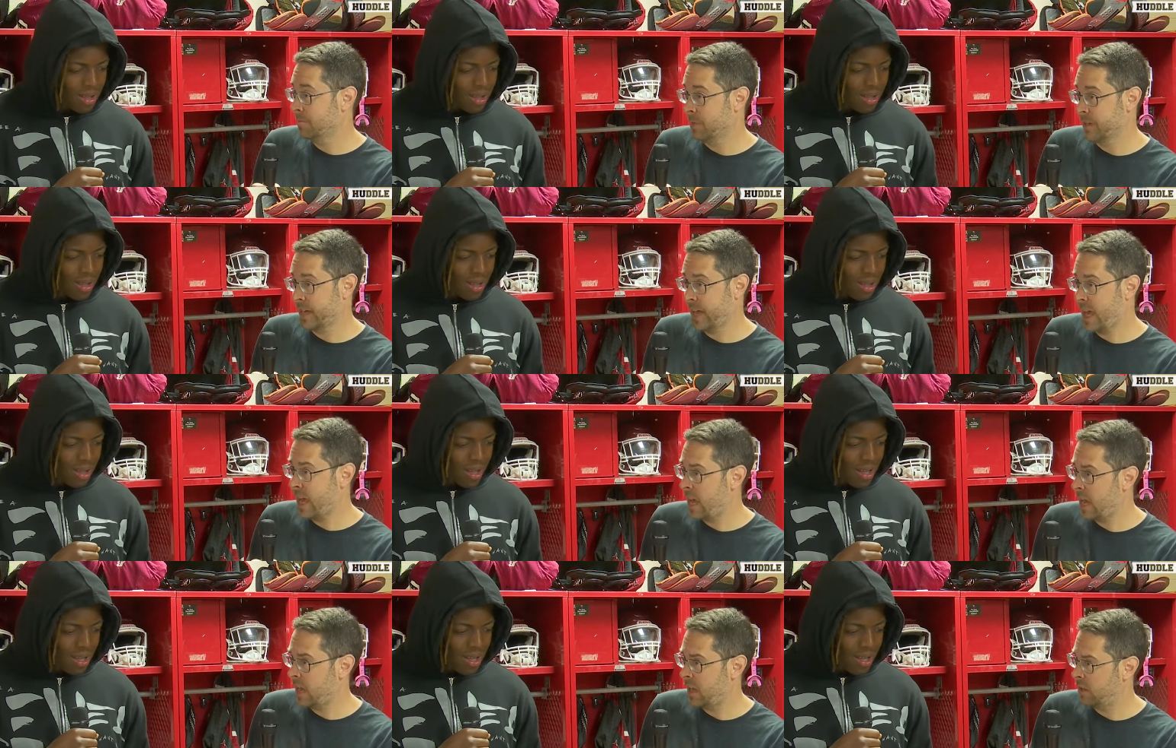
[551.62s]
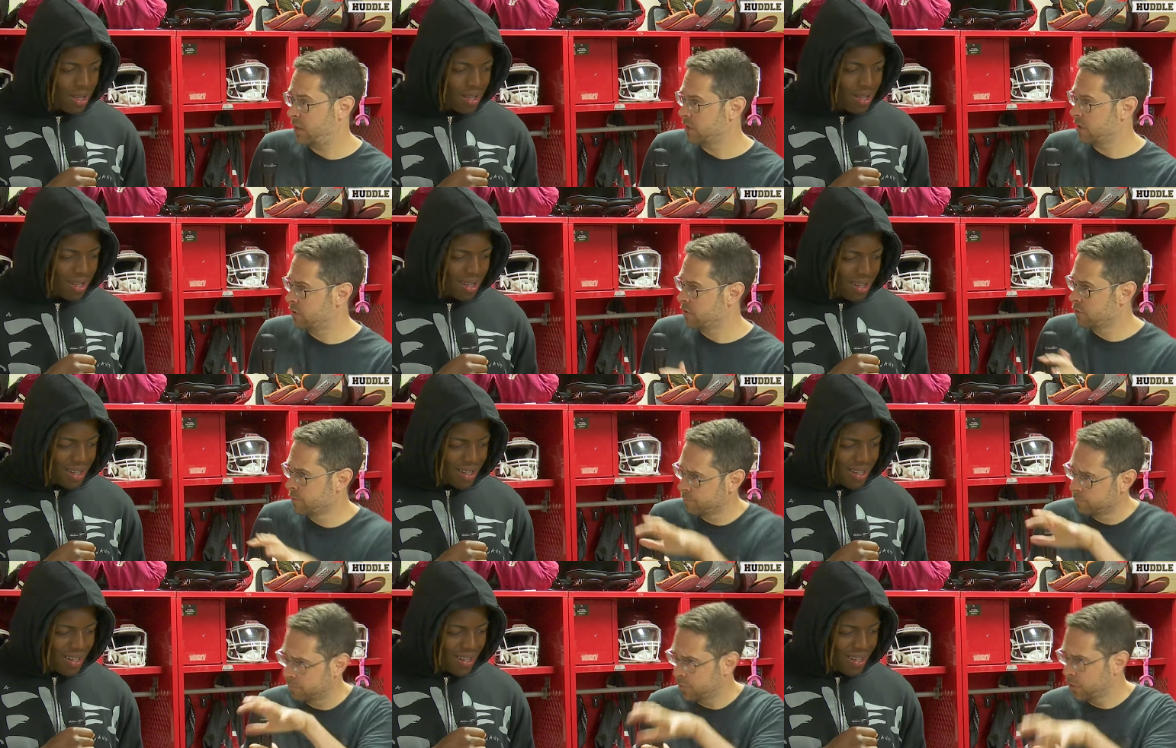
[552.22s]
Speaker 1: him, like, hey, like,
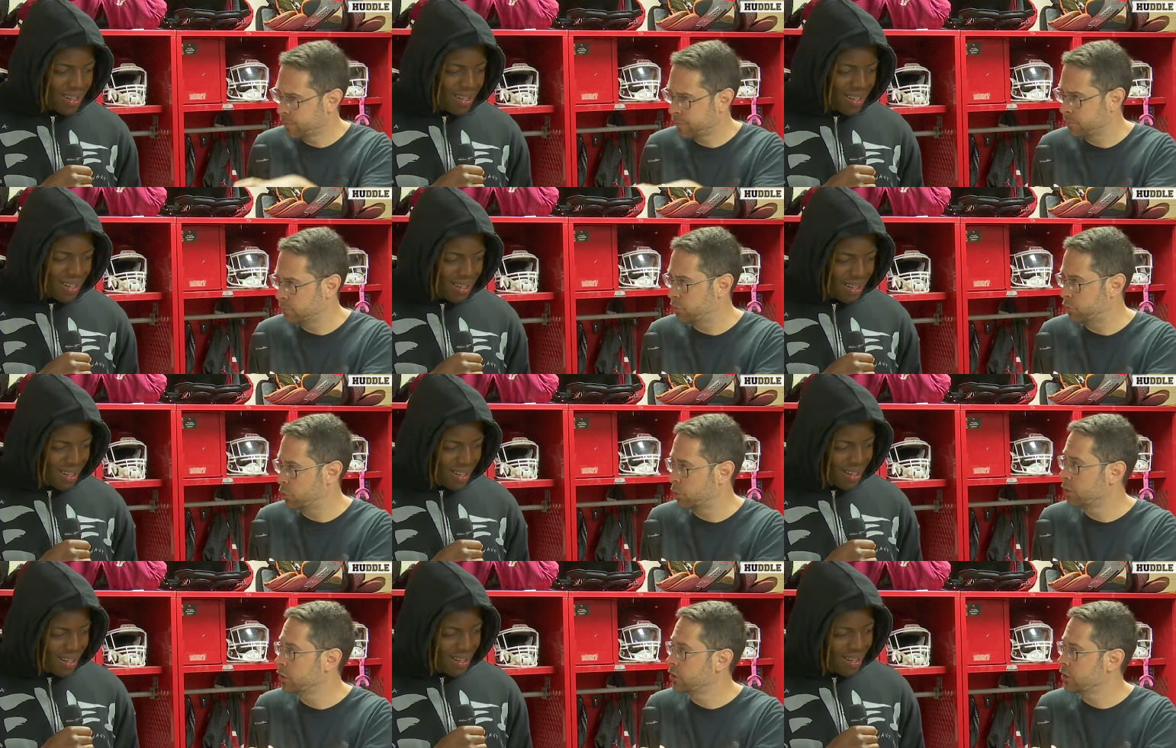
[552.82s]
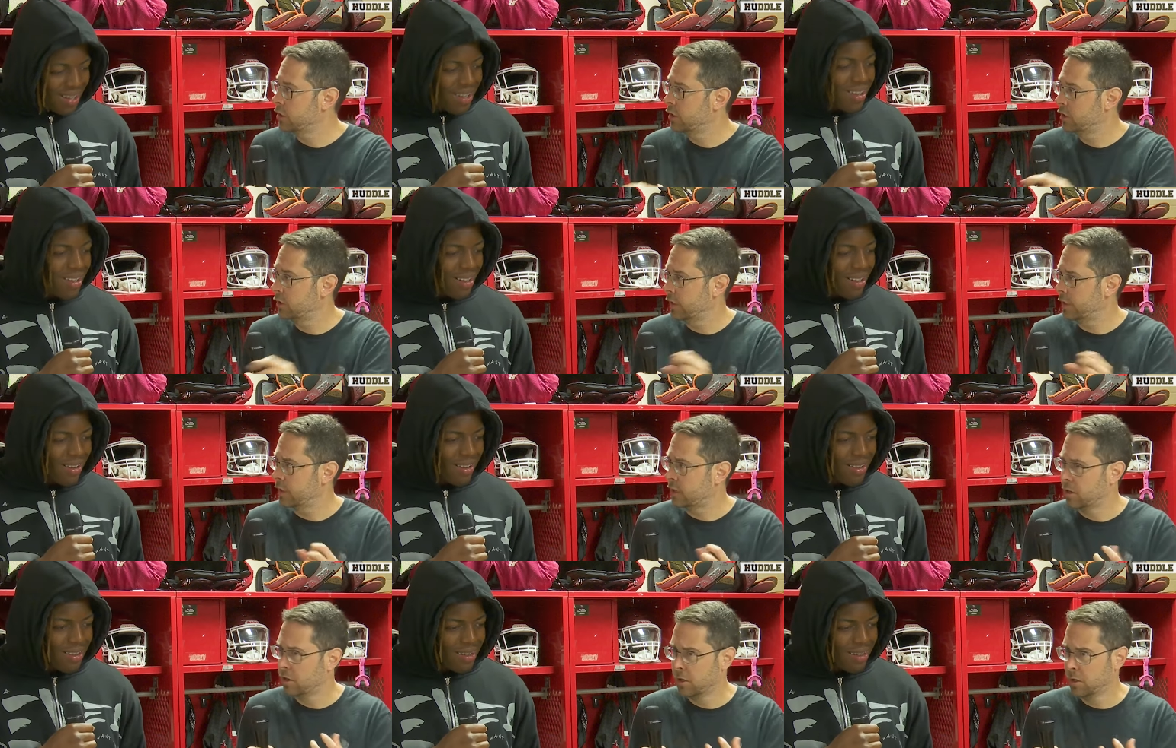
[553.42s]
you're from Georgia,
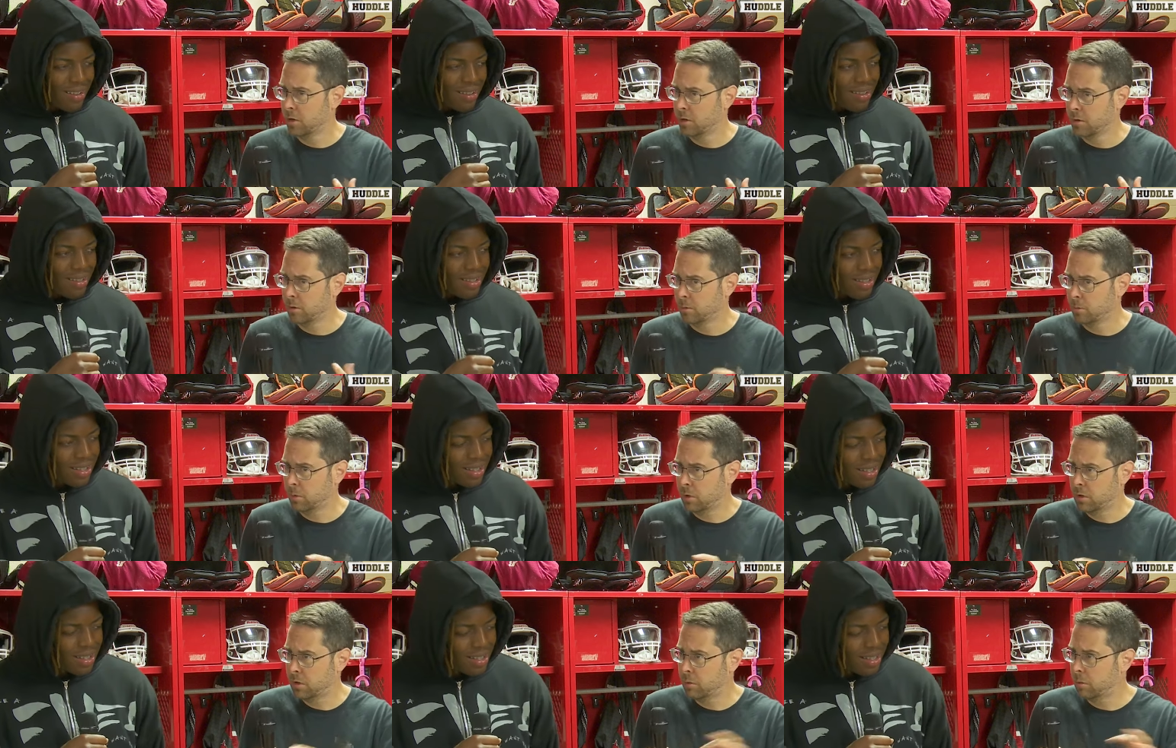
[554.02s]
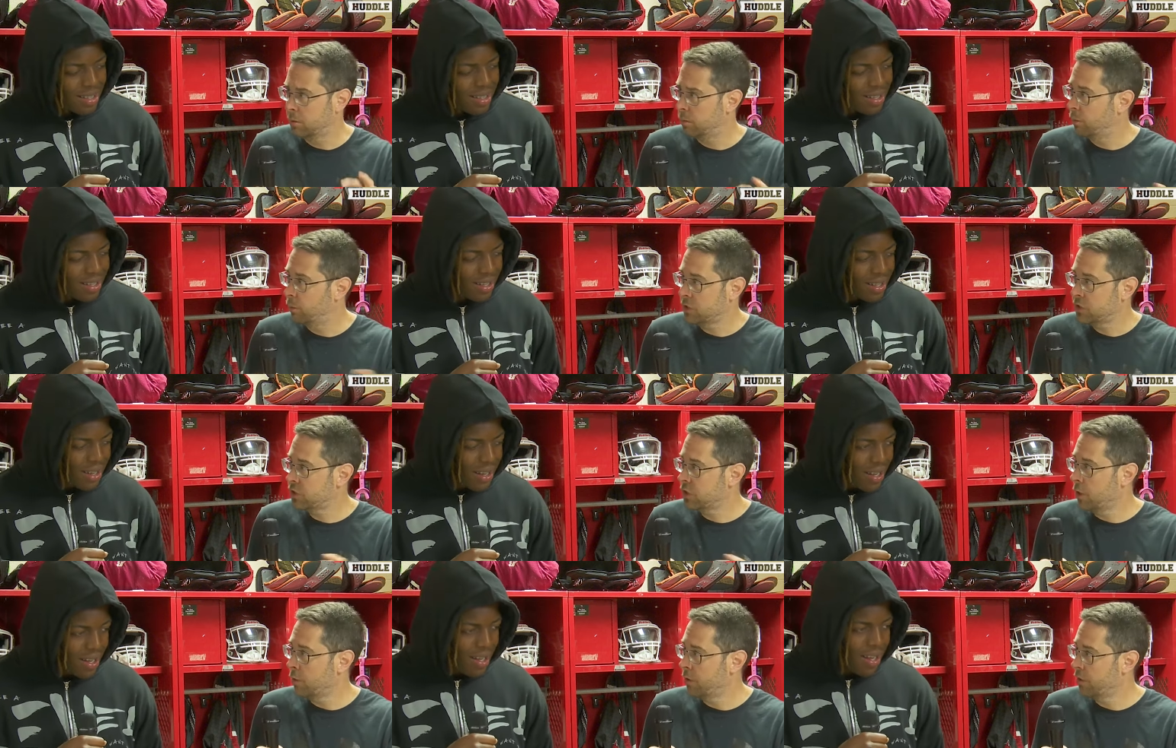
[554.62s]
like,
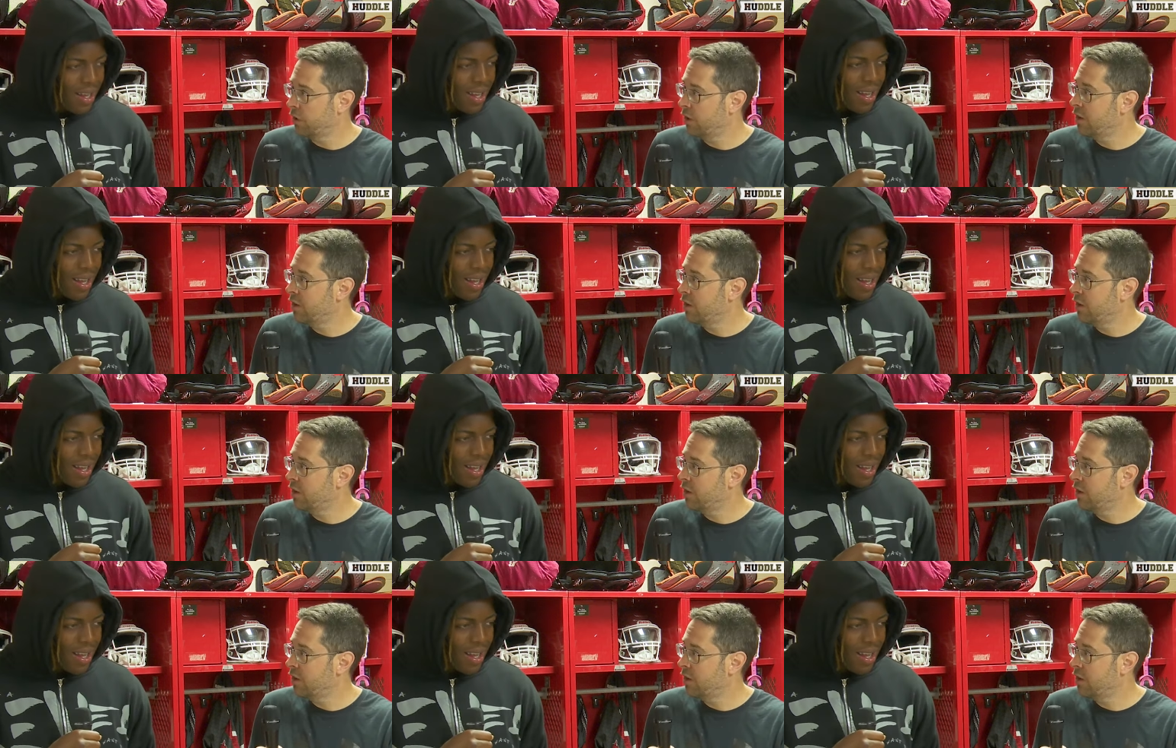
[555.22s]
what's going